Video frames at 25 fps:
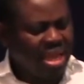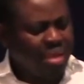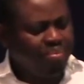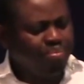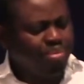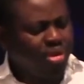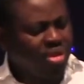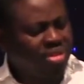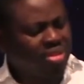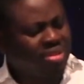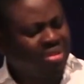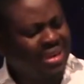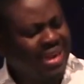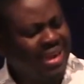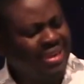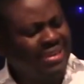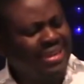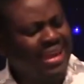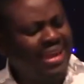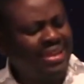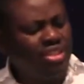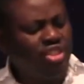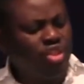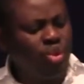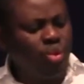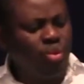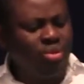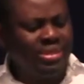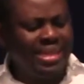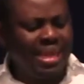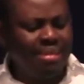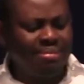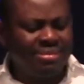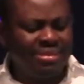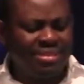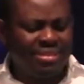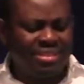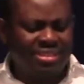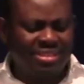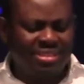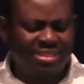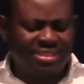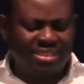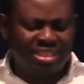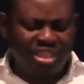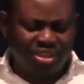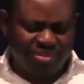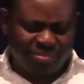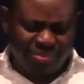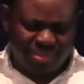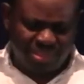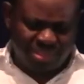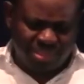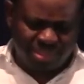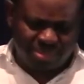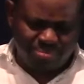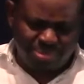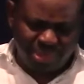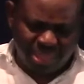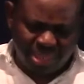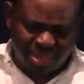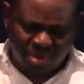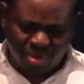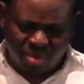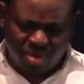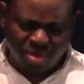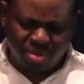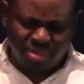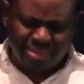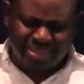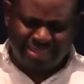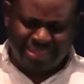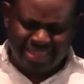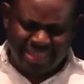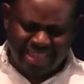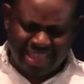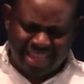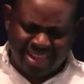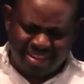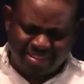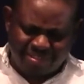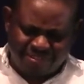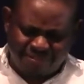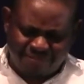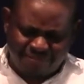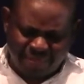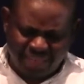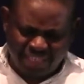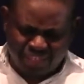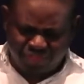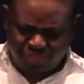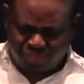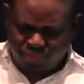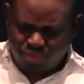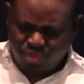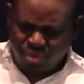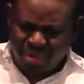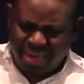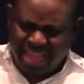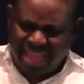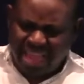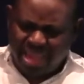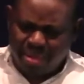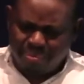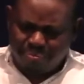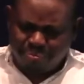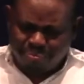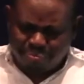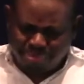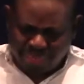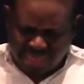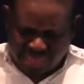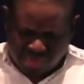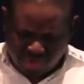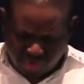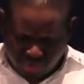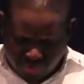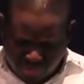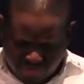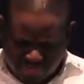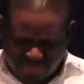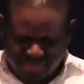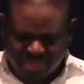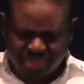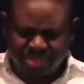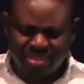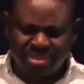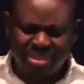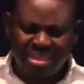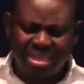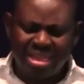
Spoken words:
But rather do them service, because they are faithful and beloved,